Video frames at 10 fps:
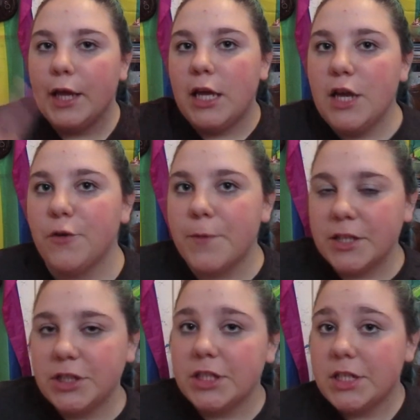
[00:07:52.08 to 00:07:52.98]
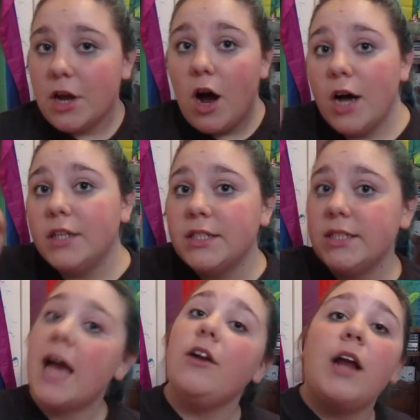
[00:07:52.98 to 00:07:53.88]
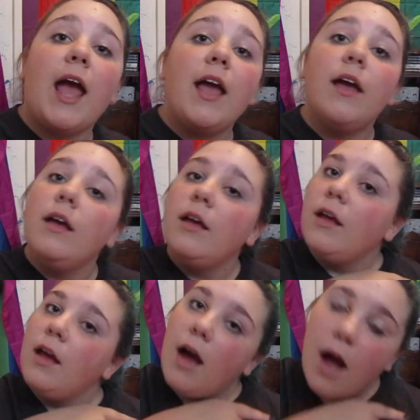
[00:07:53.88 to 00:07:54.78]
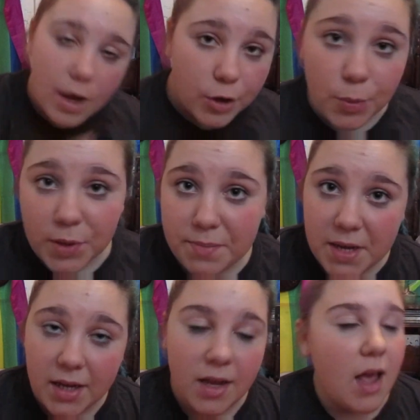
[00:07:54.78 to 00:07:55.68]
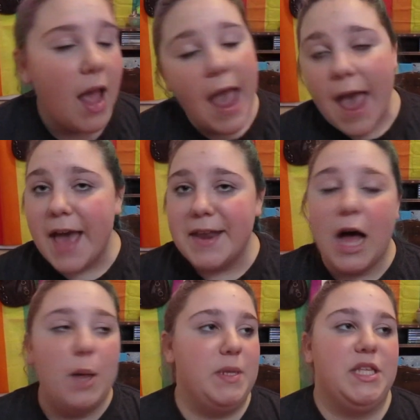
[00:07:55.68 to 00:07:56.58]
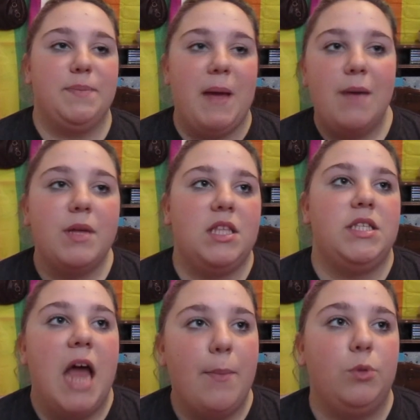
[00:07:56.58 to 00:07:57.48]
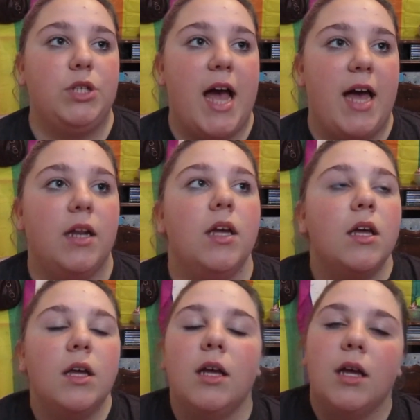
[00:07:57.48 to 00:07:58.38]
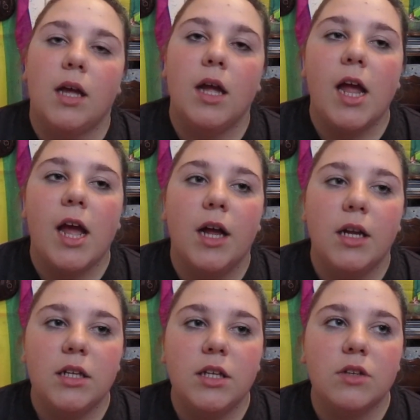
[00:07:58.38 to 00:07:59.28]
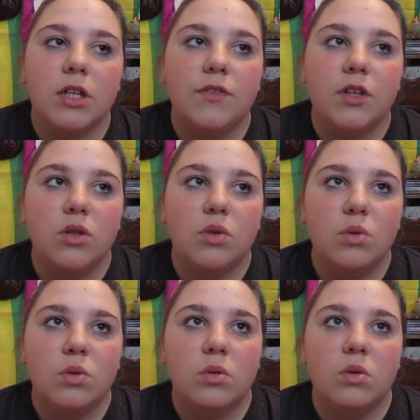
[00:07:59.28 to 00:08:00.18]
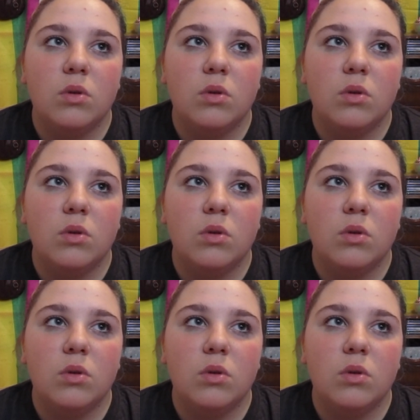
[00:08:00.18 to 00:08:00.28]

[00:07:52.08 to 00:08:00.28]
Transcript: if you're watching this on Saturday, you're with me and I'll be spamming the Snapchat and either giving you